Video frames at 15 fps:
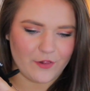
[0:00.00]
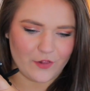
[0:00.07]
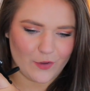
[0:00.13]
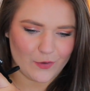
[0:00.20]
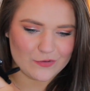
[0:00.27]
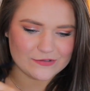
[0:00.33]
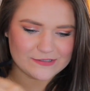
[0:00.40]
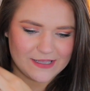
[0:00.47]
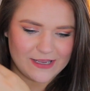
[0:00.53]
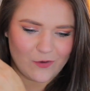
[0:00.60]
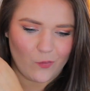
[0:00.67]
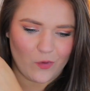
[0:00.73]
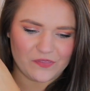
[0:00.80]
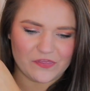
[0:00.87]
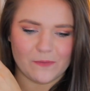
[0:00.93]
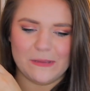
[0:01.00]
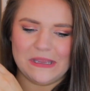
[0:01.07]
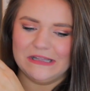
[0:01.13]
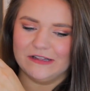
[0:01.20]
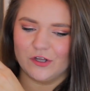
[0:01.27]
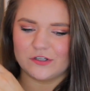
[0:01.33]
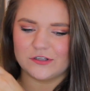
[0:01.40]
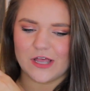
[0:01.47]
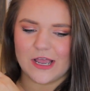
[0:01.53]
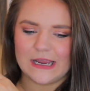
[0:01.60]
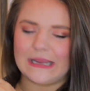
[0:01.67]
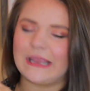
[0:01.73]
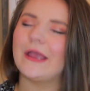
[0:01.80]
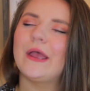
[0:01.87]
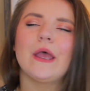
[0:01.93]
close like what the mitt looked
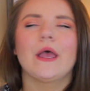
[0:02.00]
like.